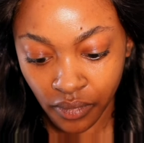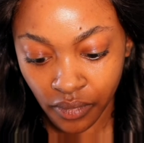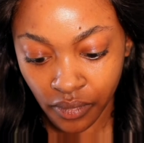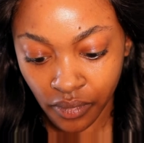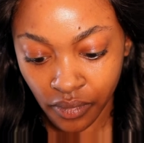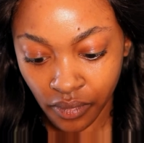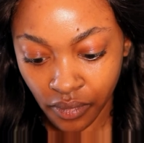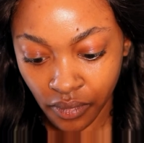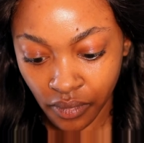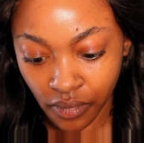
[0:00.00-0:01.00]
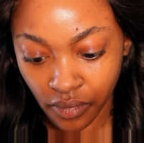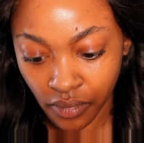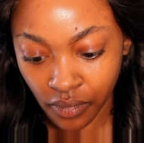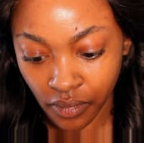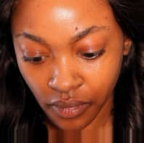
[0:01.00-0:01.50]

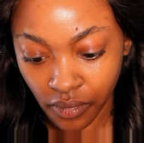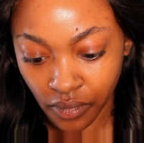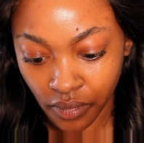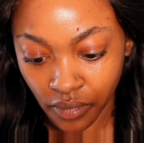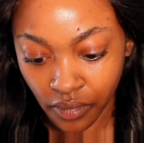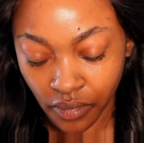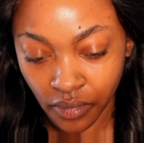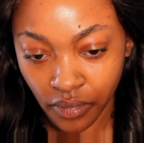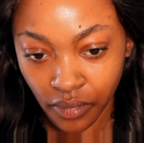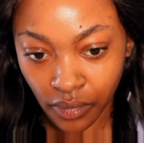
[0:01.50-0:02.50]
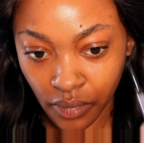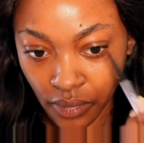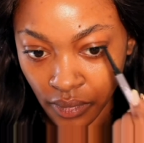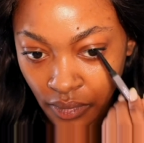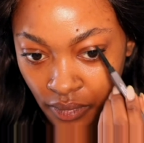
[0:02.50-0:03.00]

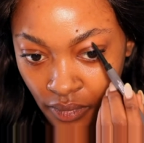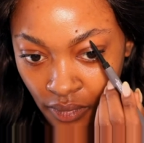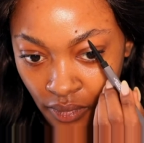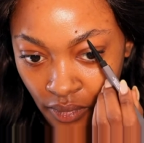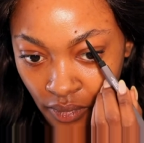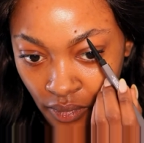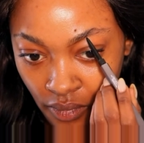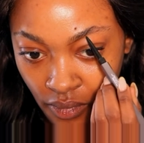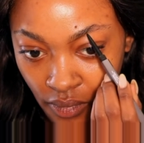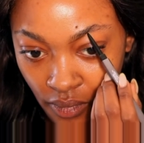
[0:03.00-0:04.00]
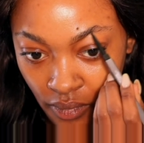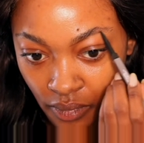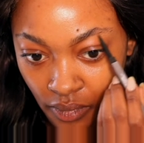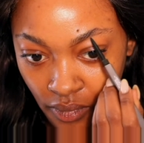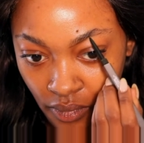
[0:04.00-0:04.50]

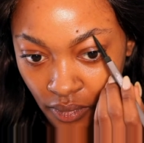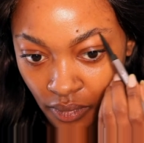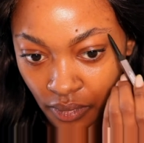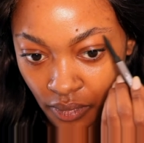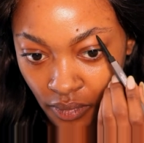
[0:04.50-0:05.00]
[no speech]